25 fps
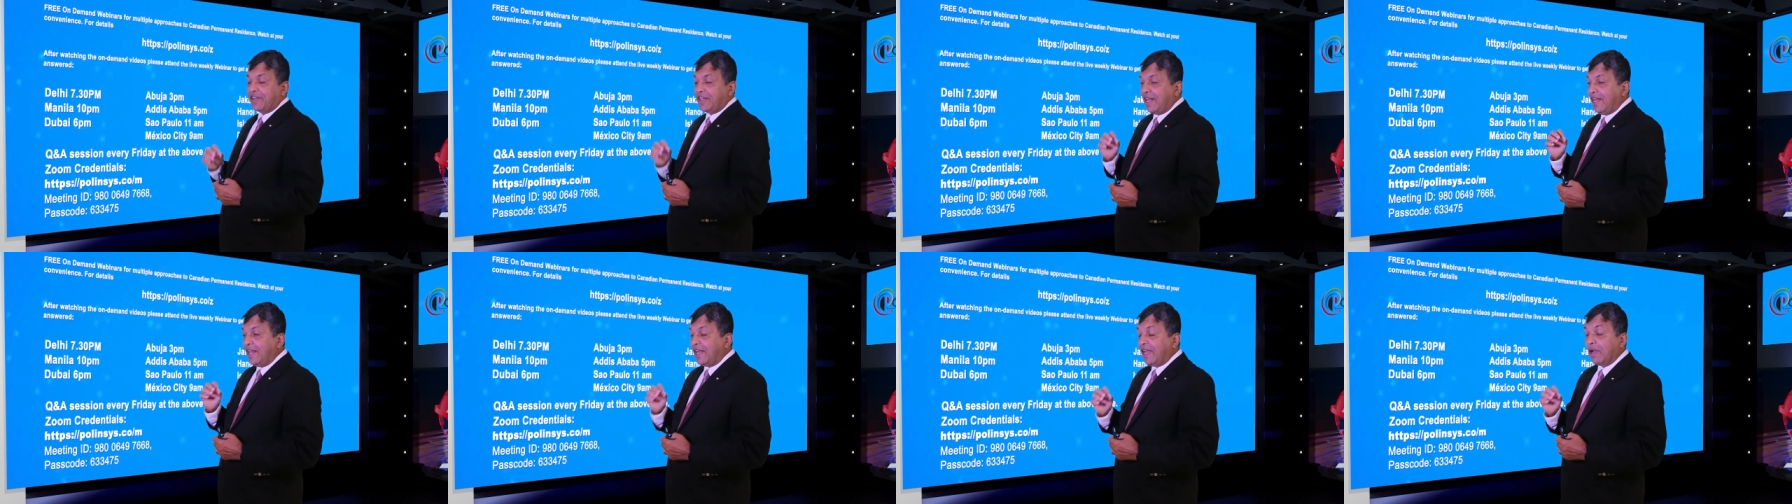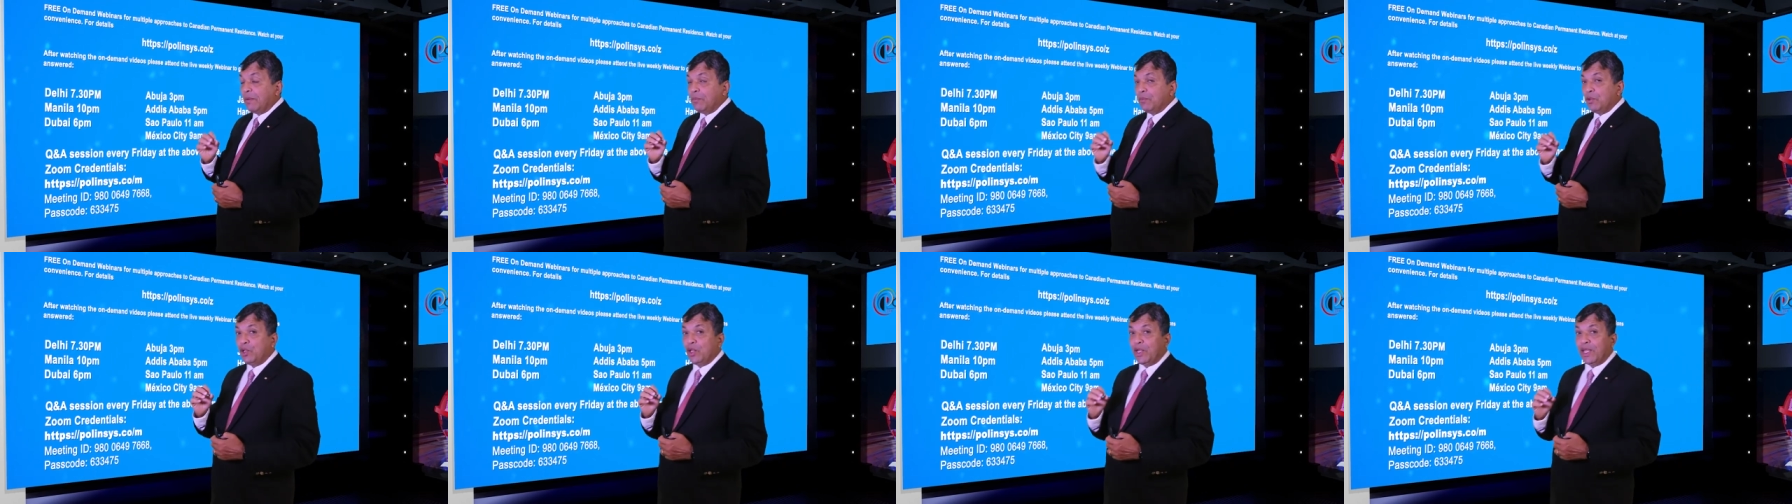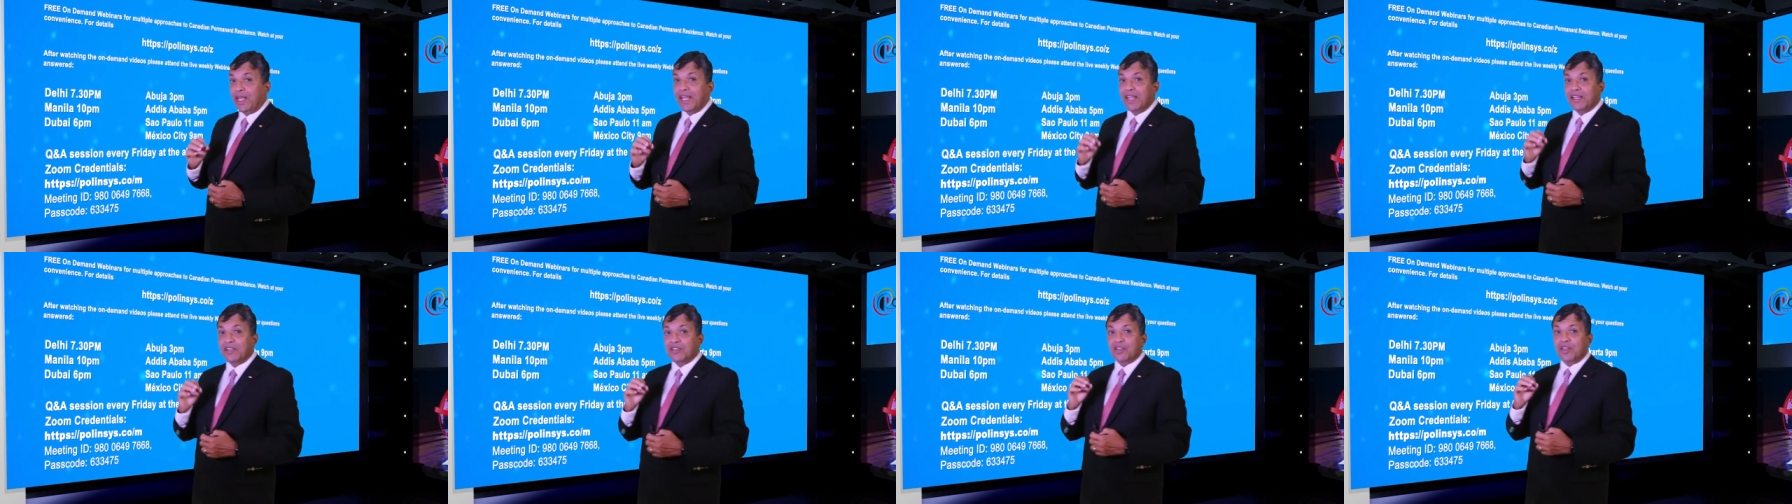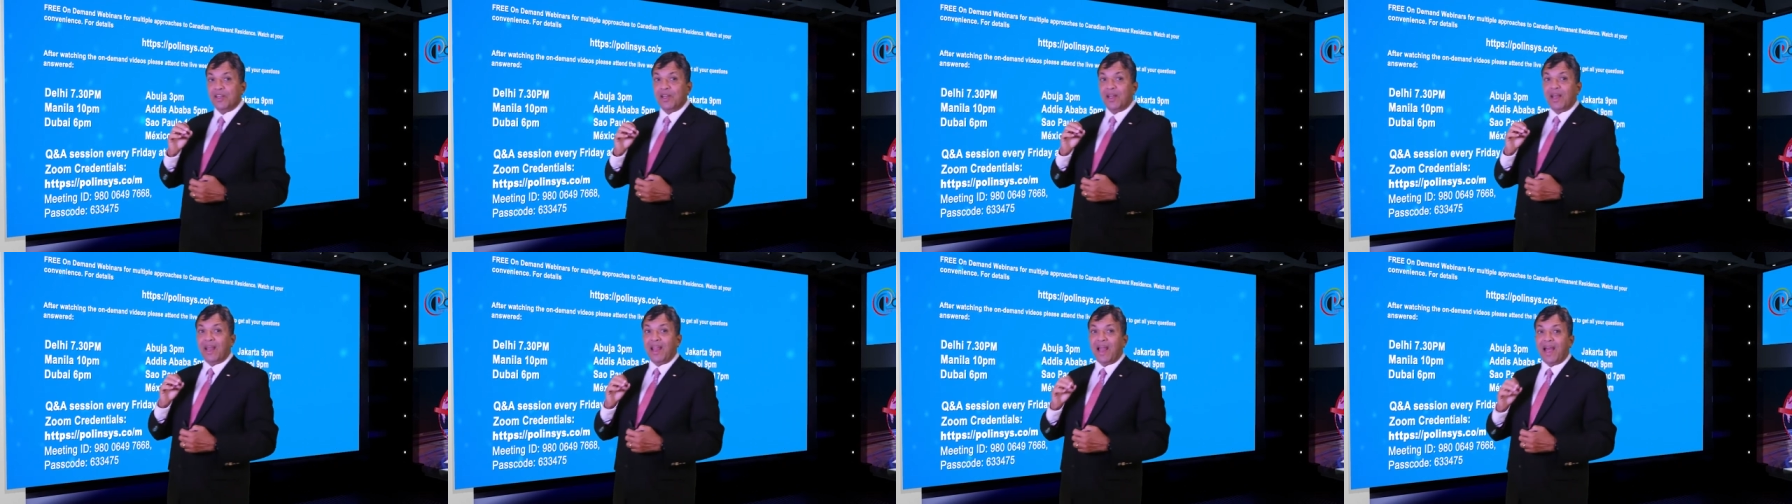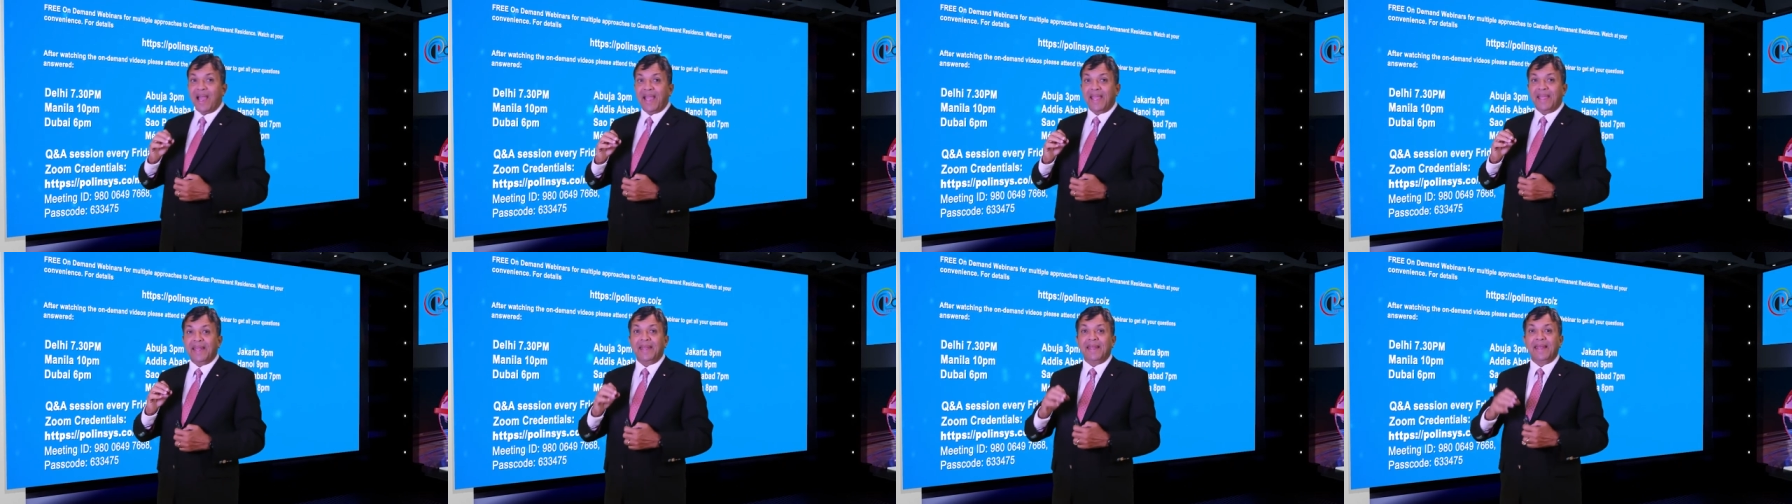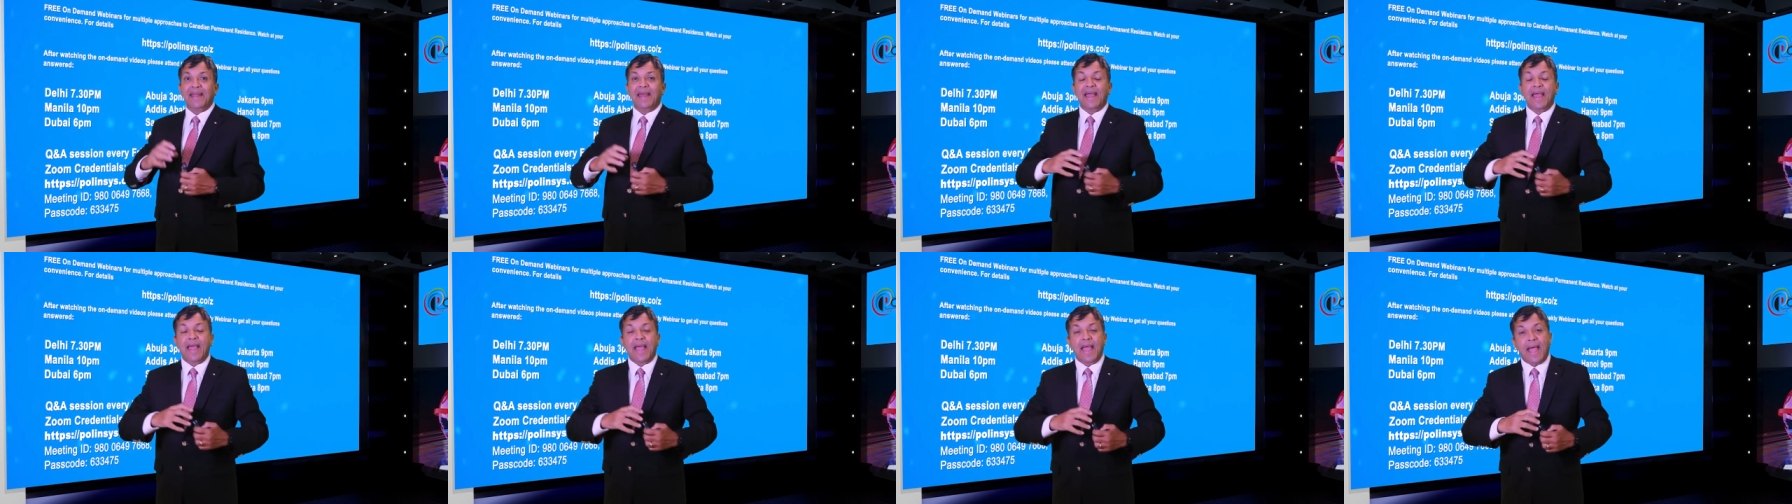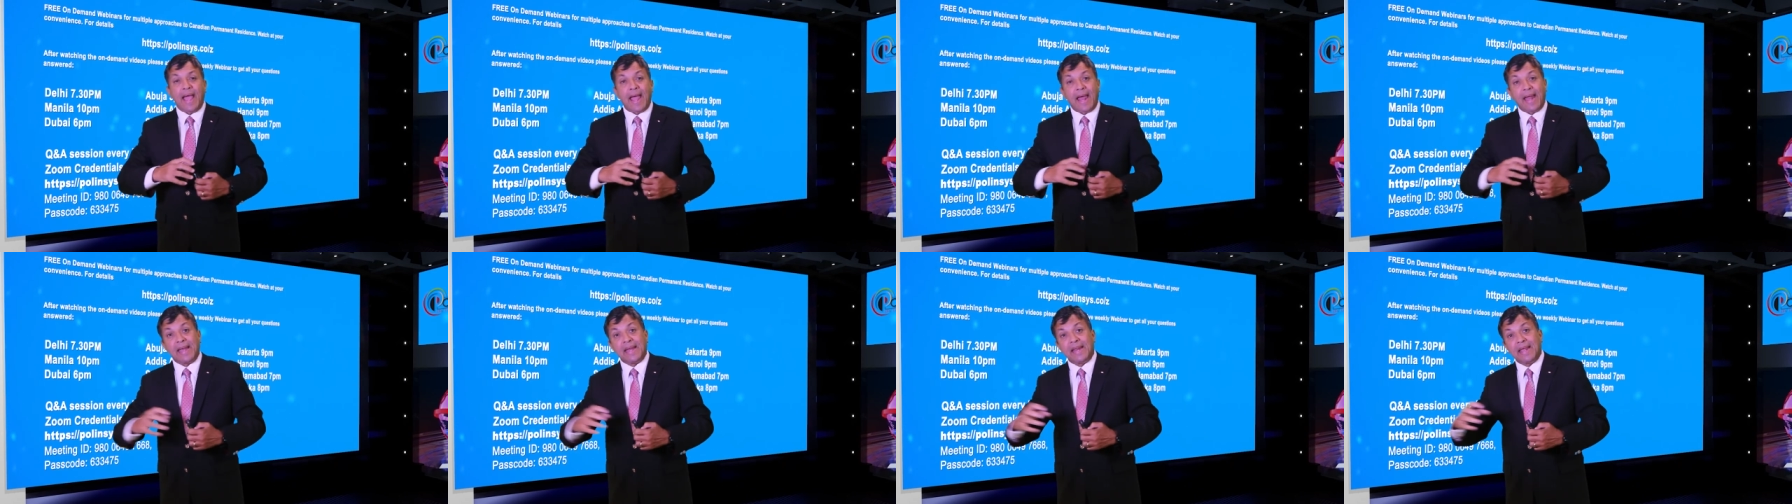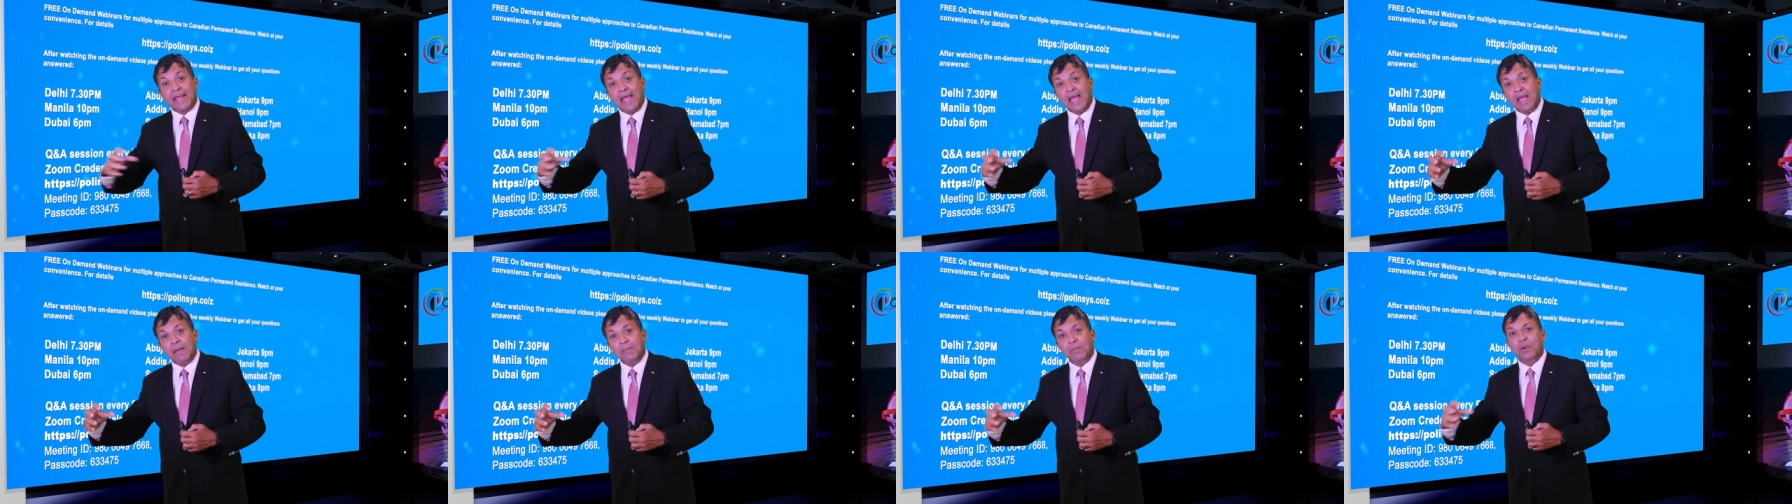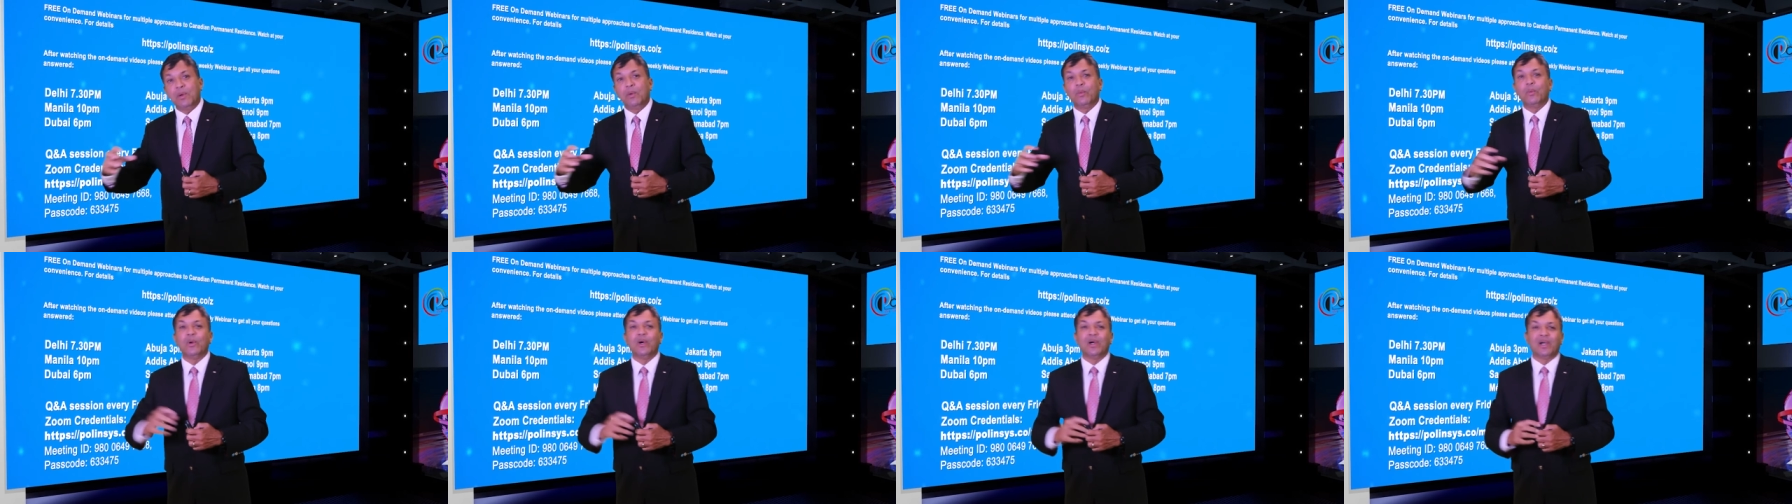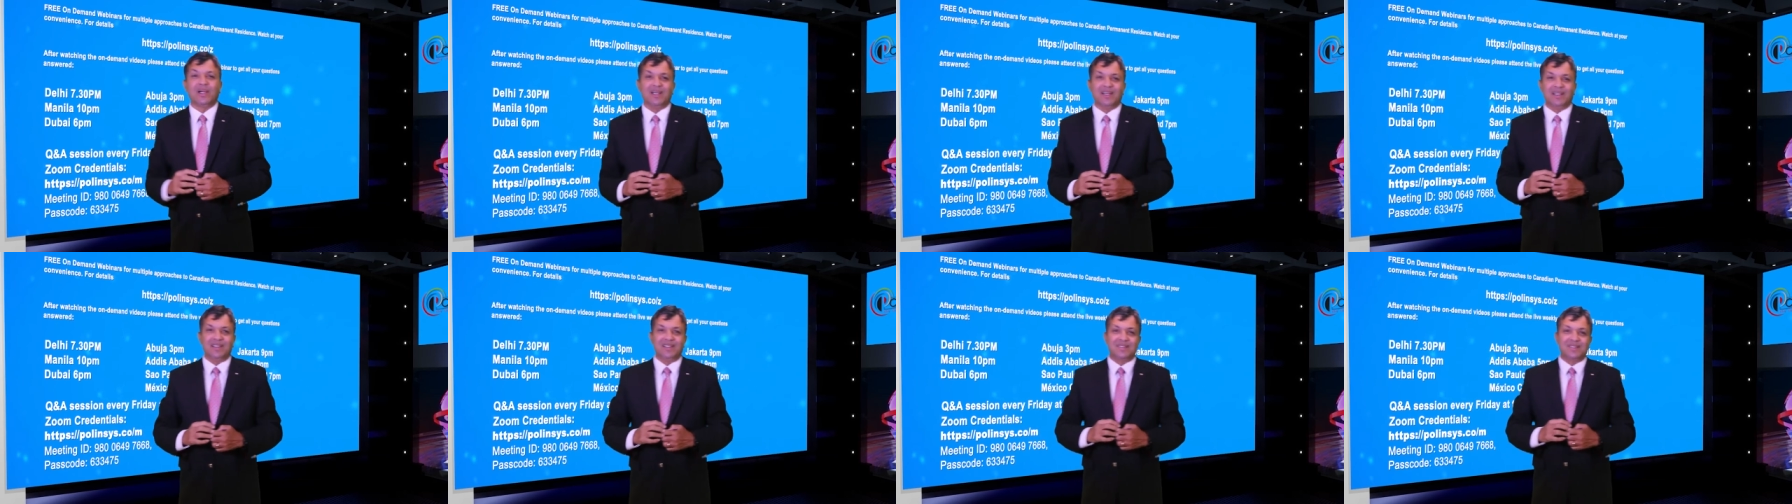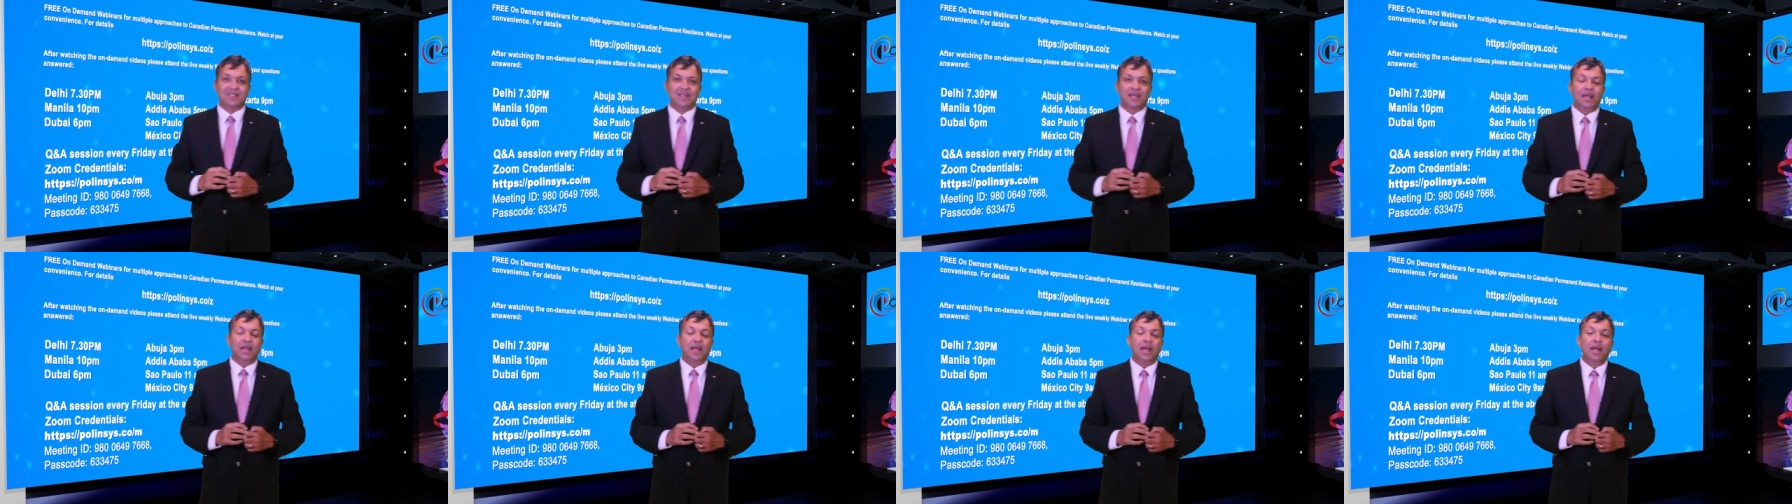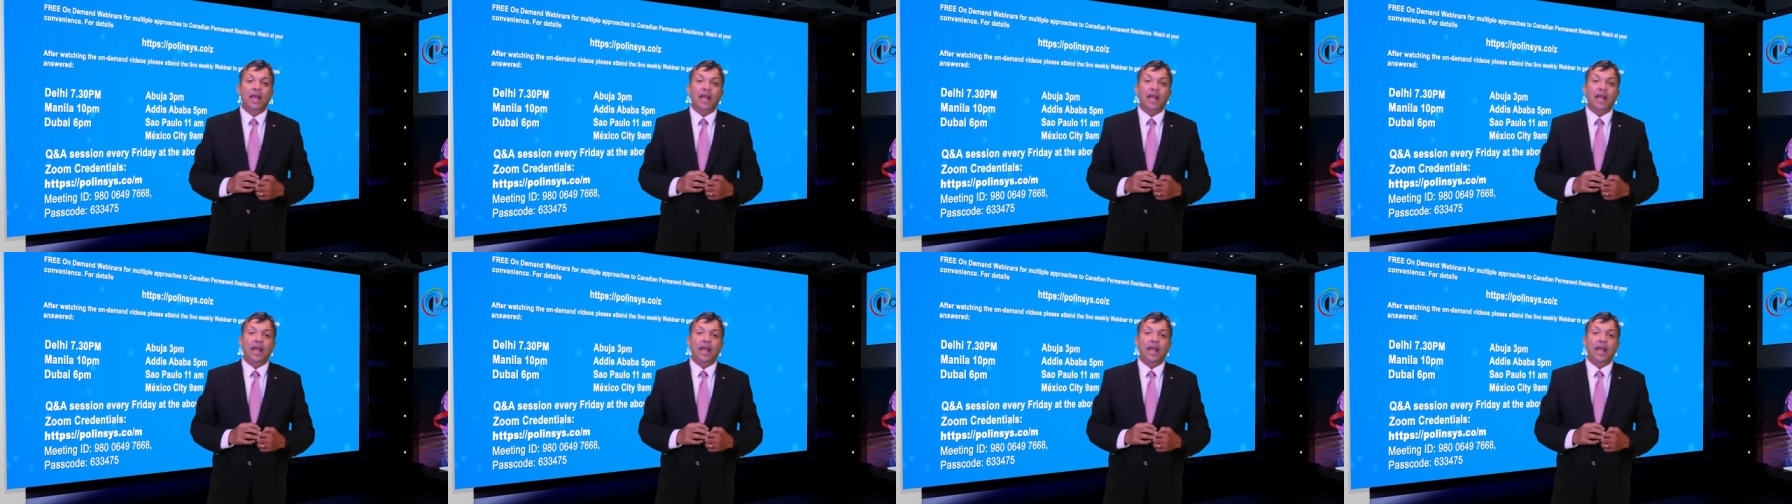telecommunication line and cable workers,